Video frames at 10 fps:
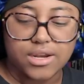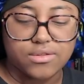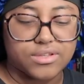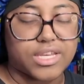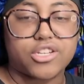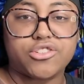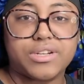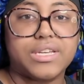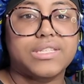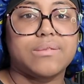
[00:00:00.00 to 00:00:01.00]
I know there's like
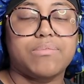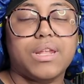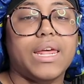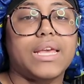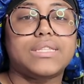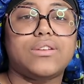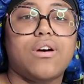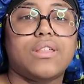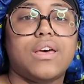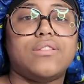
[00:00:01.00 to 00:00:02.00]
trees and plants and
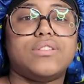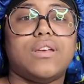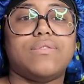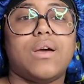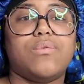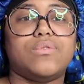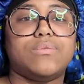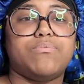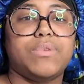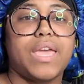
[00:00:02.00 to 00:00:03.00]
all that other stuff that we'll
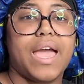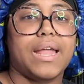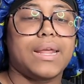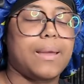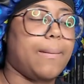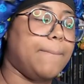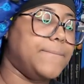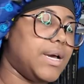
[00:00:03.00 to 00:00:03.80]
be adding.